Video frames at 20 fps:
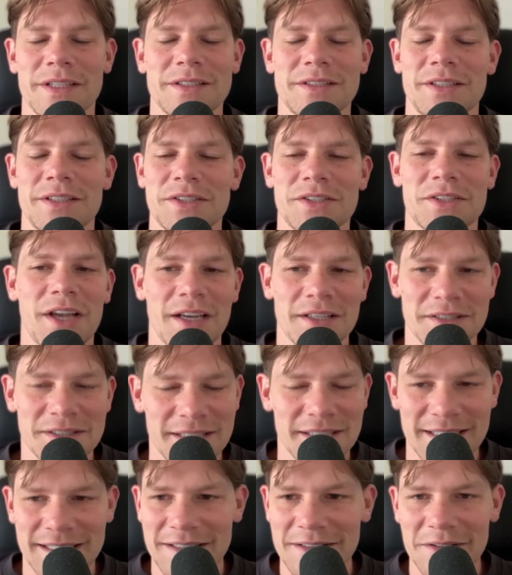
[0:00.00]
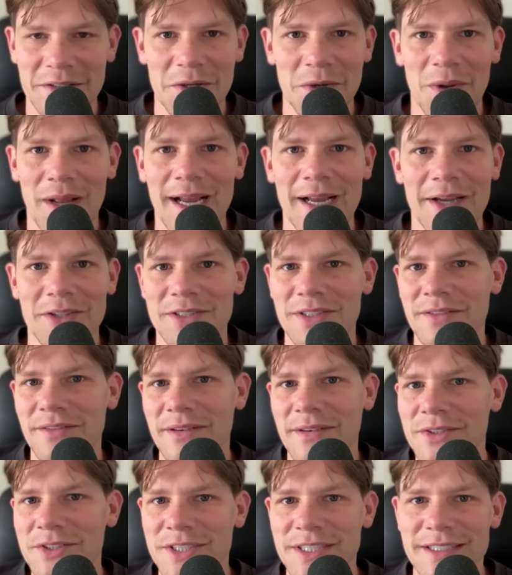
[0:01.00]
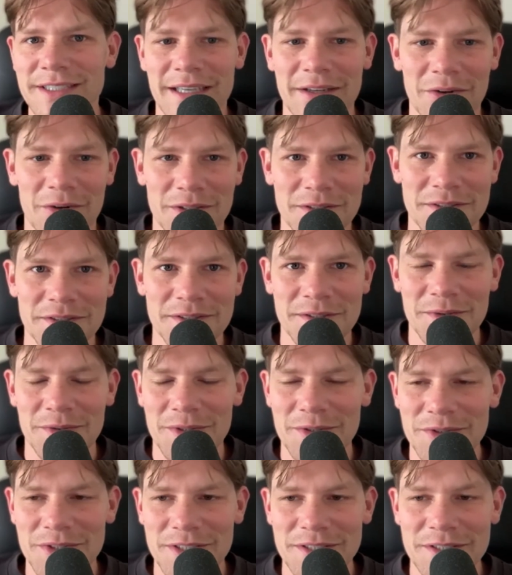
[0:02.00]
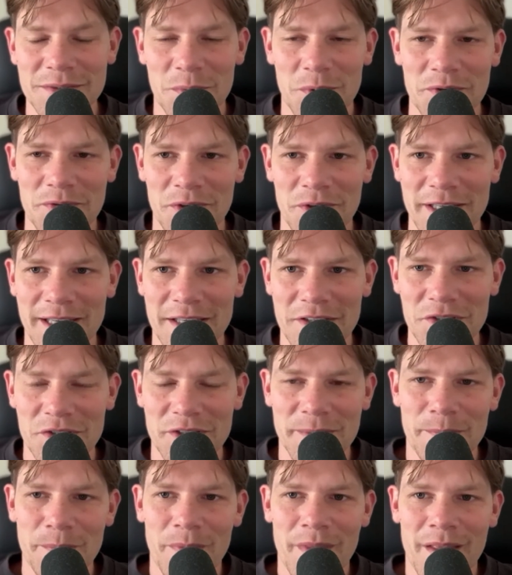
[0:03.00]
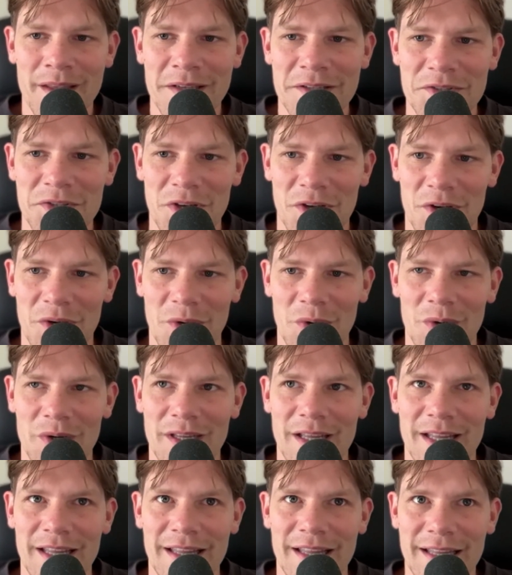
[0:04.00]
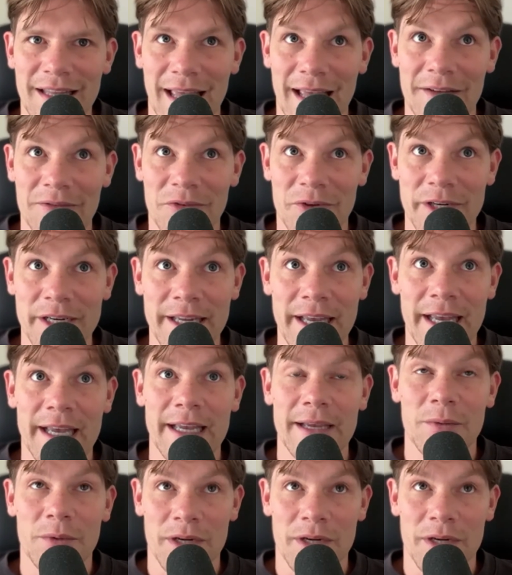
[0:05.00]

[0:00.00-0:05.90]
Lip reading: disgusting little house I've ever seen. And Austin still owns it. It's pretty funny, actually. So every day